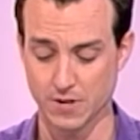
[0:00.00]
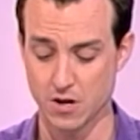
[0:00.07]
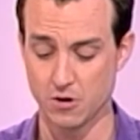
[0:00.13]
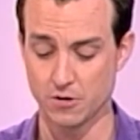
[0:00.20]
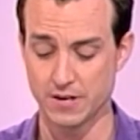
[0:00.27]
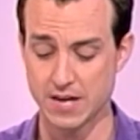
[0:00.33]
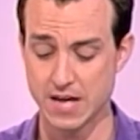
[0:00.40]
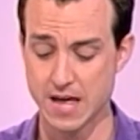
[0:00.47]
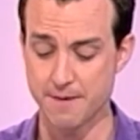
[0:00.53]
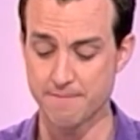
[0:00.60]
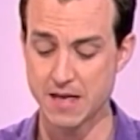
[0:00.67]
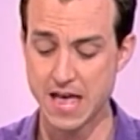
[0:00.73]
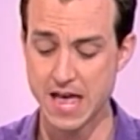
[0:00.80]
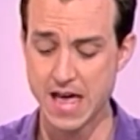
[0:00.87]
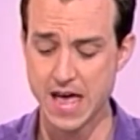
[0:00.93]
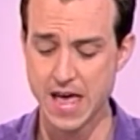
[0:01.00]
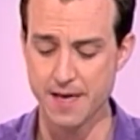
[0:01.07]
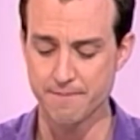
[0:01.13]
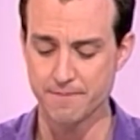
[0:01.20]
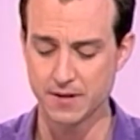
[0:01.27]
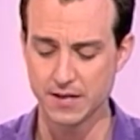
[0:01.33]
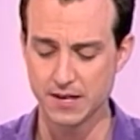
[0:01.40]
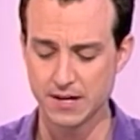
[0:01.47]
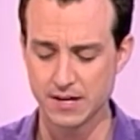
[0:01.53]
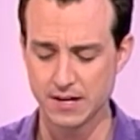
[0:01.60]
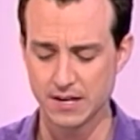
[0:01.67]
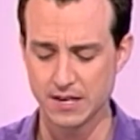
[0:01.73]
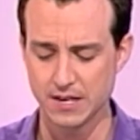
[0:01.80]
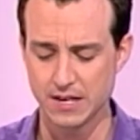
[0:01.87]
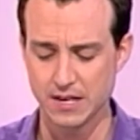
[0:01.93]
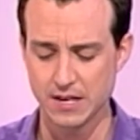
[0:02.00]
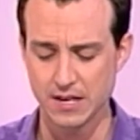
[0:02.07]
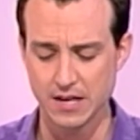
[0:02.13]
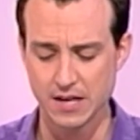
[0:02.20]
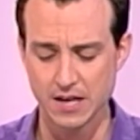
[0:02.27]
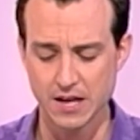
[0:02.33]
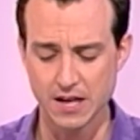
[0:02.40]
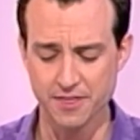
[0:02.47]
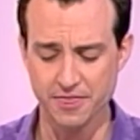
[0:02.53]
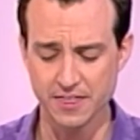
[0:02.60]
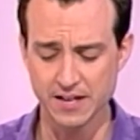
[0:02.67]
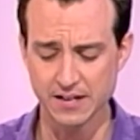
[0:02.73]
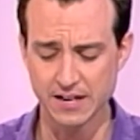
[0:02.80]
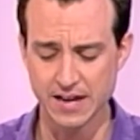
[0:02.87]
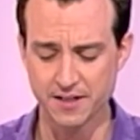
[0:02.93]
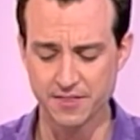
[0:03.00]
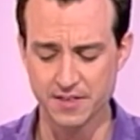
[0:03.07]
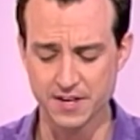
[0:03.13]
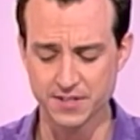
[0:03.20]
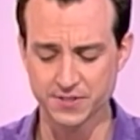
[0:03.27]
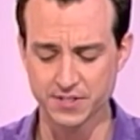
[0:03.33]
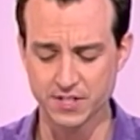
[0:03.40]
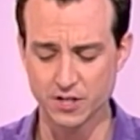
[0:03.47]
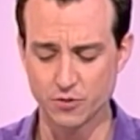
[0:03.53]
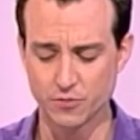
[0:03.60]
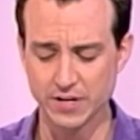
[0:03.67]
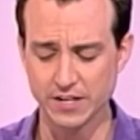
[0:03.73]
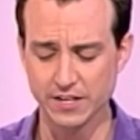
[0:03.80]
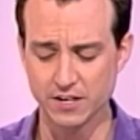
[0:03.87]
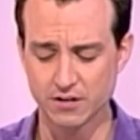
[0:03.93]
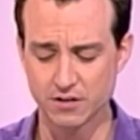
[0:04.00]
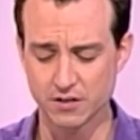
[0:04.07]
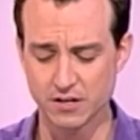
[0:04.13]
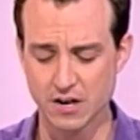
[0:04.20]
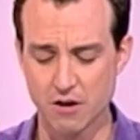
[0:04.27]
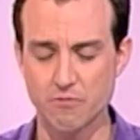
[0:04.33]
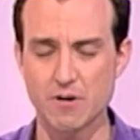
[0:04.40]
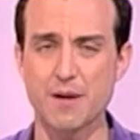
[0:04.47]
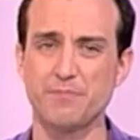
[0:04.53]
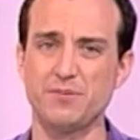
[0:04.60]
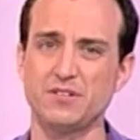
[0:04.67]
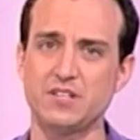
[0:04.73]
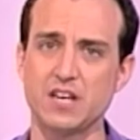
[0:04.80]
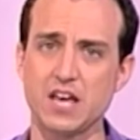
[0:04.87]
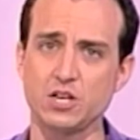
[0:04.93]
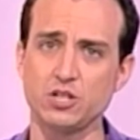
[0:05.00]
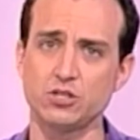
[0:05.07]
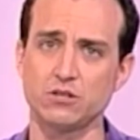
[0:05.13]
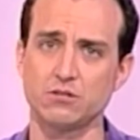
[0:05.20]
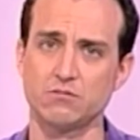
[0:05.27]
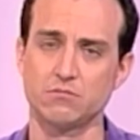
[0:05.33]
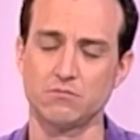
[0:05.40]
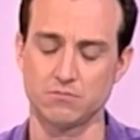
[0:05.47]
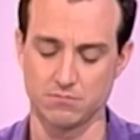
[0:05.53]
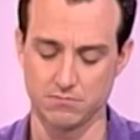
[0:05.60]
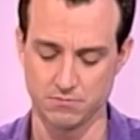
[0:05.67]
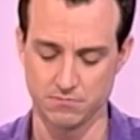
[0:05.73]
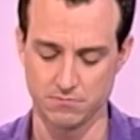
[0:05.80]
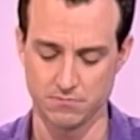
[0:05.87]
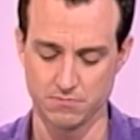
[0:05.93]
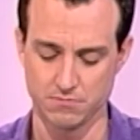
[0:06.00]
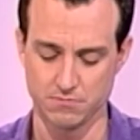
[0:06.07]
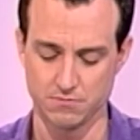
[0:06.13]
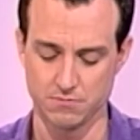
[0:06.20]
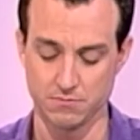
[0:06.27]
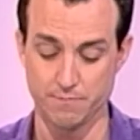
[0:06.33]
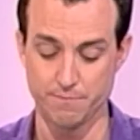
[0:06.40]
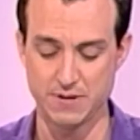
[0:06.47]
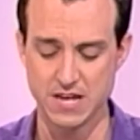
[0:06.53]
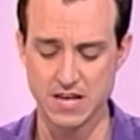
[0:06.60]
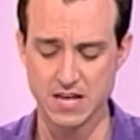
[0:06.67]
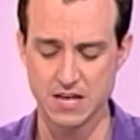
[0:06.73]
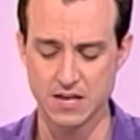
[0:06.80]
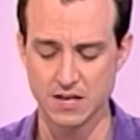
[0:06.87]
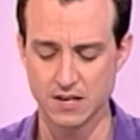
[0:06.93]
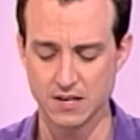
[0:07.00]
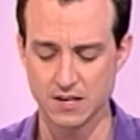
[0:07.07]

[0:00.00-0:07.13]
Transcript: Okay. A. A thing like this can really hurt our reputation. B.